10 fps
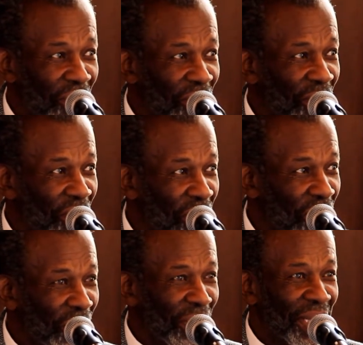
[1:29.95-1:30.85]
through
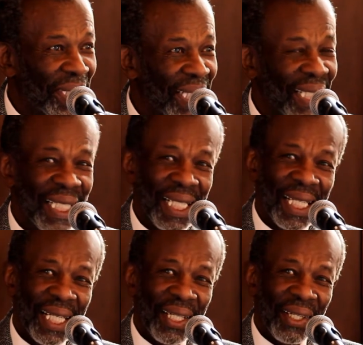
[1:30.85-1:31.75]
school.
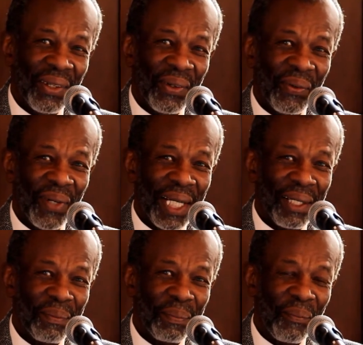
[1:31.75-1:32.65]

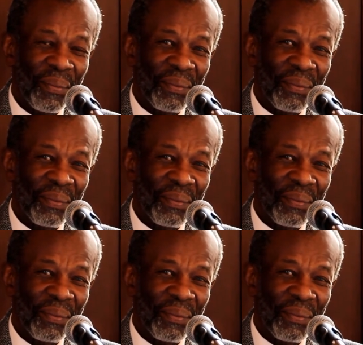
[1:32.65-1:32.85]
Well,